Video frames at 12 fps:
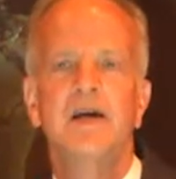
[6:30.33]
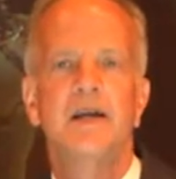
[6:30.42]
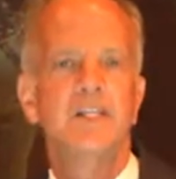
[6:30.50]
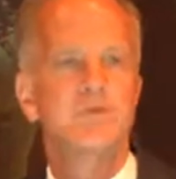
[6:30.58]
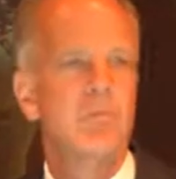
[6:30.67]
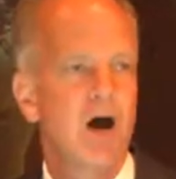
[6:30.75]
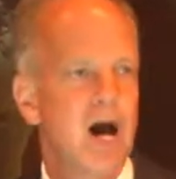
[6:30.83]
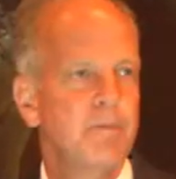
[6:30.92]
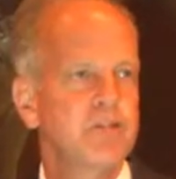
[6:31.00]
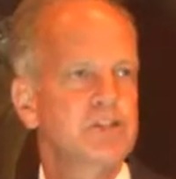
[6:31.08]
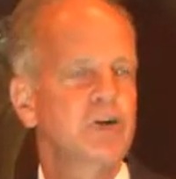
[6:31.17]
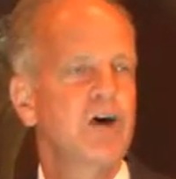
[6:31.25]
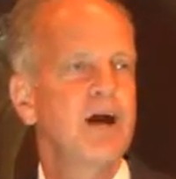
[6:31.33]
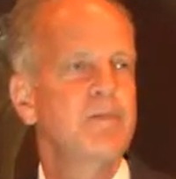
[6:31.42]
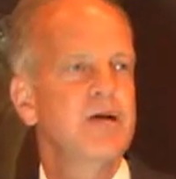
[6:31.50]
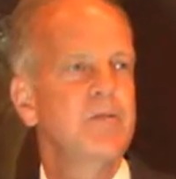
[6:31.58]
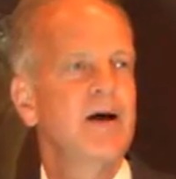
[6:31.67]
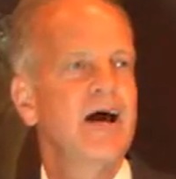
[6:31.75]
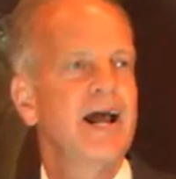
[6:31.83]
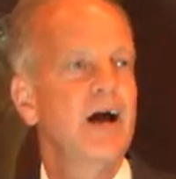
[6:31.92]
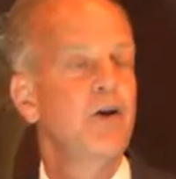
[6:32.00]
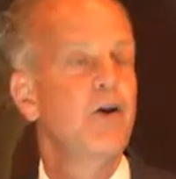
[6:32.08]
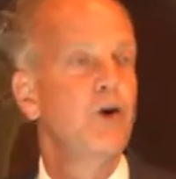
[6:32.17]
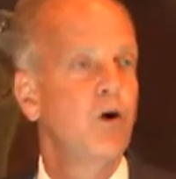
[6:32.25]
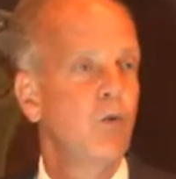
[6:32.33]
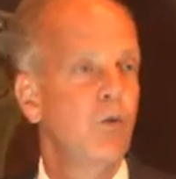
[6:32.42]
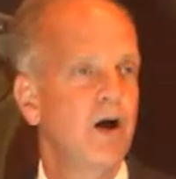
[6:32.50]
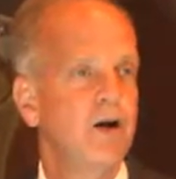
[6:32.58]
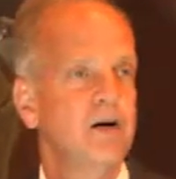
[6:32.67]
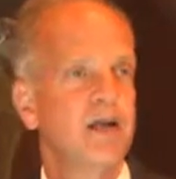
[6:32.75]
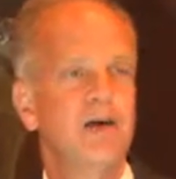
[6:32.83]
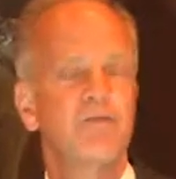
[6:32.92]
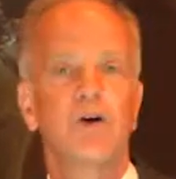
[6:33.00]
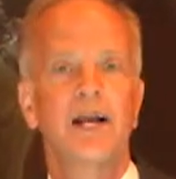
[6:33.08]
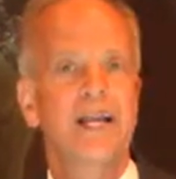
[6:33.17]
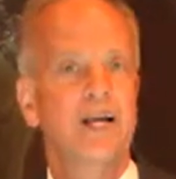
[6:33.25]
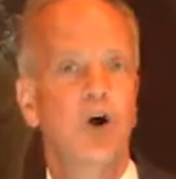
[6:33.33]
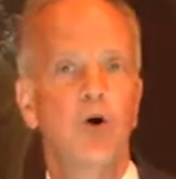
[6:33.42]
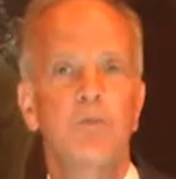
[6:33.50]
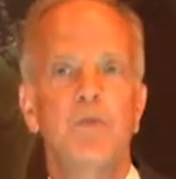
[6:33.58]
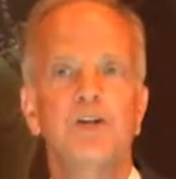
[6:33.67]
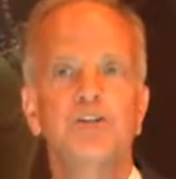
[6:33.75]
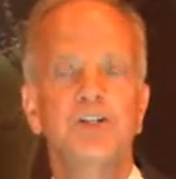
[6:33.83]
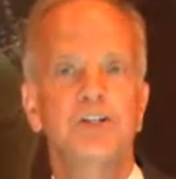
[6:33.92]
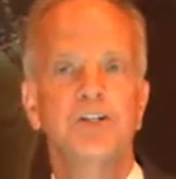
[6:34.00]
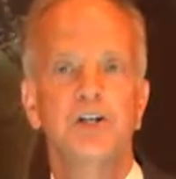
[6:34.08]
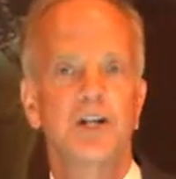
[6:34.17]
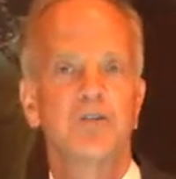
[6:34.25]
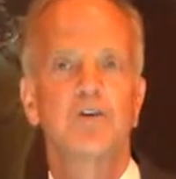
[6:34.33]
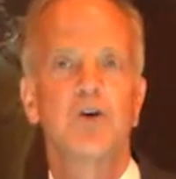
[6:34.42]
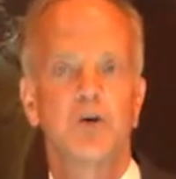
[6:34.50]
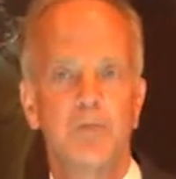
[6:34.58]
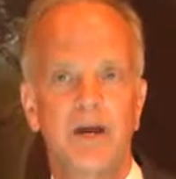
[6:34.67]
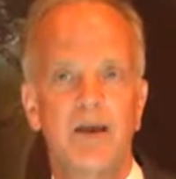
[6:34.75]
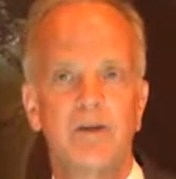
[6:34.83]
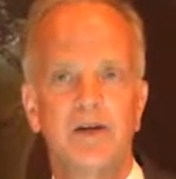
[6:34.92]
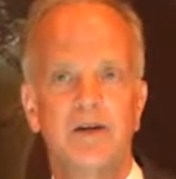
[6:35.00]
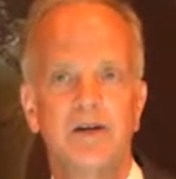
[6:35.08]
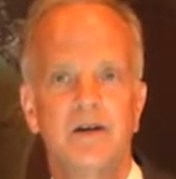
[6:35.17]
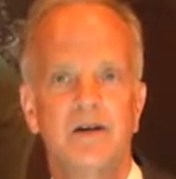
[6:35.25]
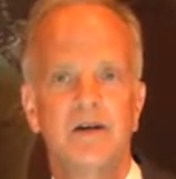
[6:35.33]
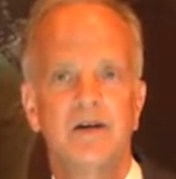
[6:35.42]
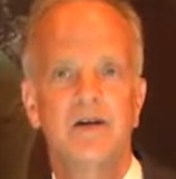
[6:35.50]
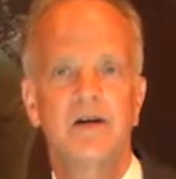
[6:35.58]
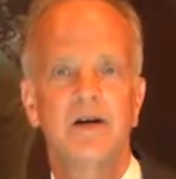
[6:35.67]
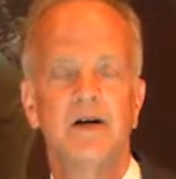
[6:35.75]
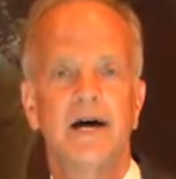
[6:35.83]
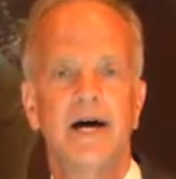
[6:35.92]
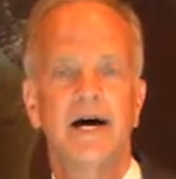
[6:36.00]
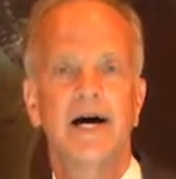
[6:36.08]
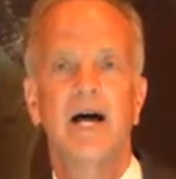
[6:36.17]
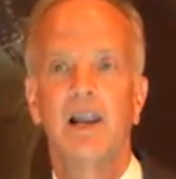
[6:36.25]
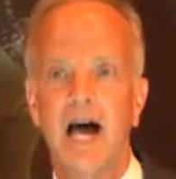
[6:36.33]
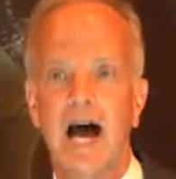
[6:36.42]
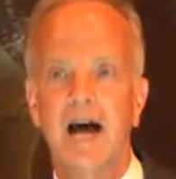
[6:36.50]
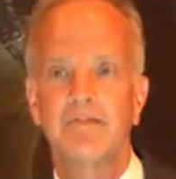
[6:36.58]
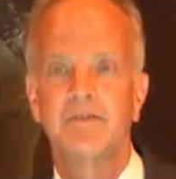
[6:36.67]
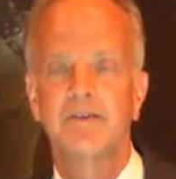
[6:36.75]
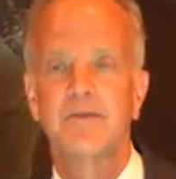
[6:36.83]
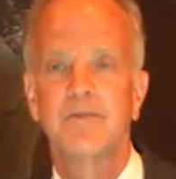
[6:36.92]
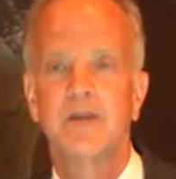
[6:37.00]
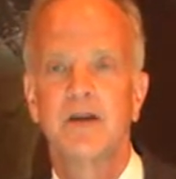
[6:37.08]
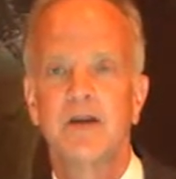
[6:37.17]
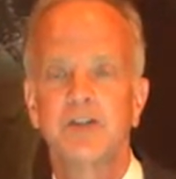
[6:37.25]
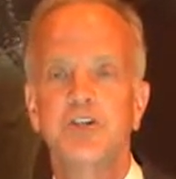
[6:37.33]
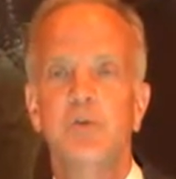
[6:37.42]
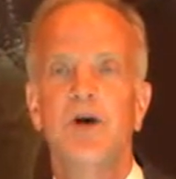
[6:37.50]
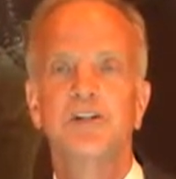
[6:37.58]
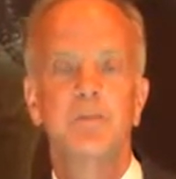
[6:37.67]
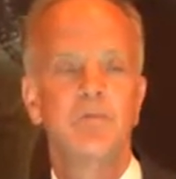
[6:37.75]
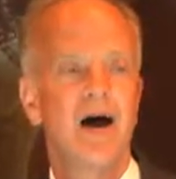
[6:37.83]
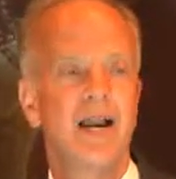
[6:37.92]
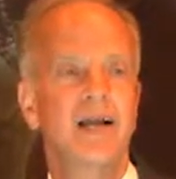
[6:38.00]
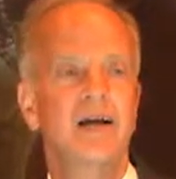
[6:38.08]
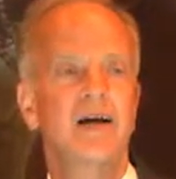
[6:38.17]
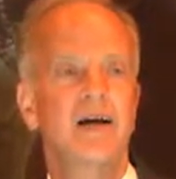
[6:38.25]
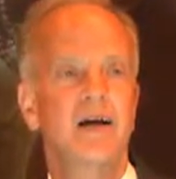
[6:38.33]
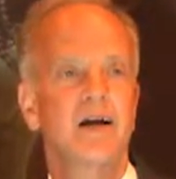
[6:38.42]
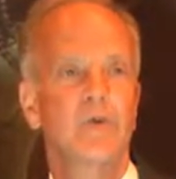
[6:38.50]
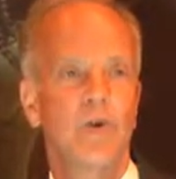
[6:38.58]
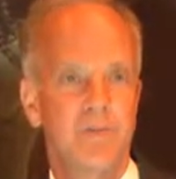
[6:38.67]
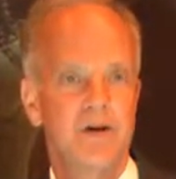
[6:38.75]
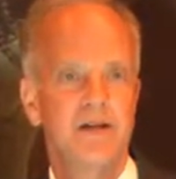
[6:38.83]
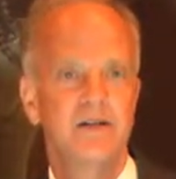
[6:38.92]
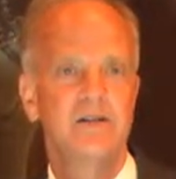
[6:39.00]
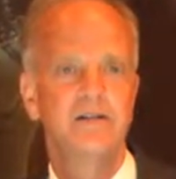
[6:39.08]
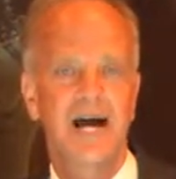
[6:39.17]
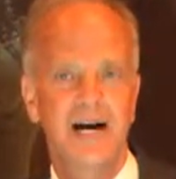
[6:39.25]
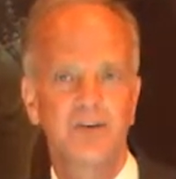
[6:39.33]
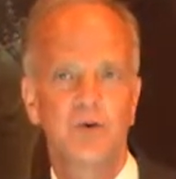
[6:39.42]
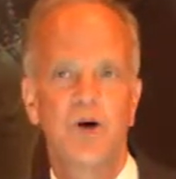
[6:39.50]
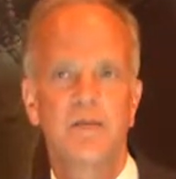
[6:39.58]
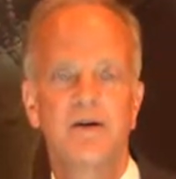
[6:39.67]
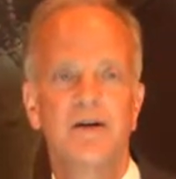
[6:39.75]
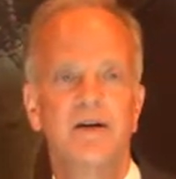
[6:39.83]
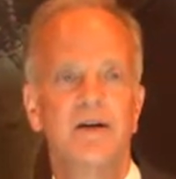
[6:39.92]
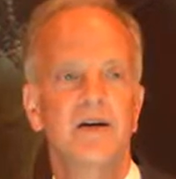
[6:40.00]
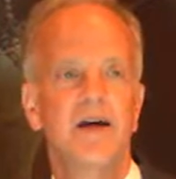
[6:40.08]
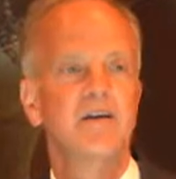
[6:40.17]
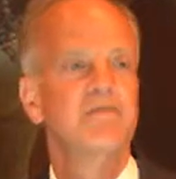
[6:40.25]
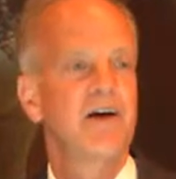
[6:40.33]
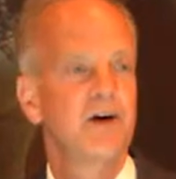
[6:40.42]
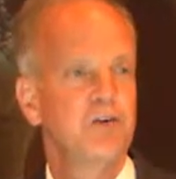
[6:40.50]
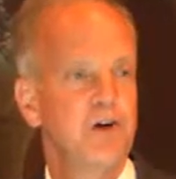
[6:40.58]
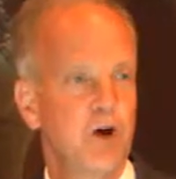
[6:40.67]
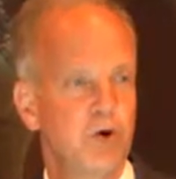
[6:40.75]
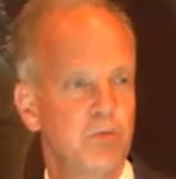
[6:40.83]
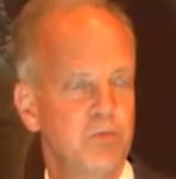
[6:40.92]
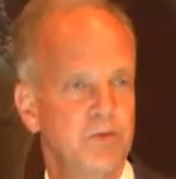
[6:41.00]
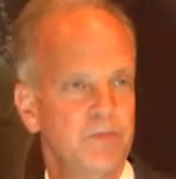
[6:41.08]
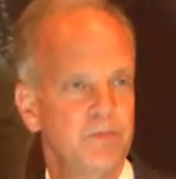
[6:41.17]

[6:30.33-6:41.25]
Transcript: It's mom describing about how no one gave her any hope that she could deliver her baby alive. She went to Monica Webby, Dr. Webby, and found hope.